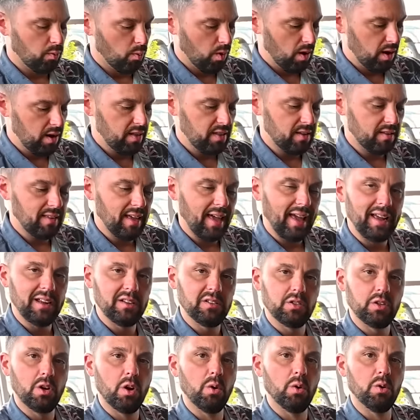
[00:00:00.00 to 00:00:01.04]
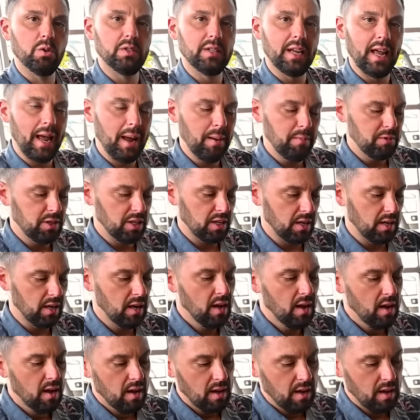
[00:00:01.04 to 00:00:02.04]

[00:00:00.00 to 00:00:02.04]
one of the tanks goes empty.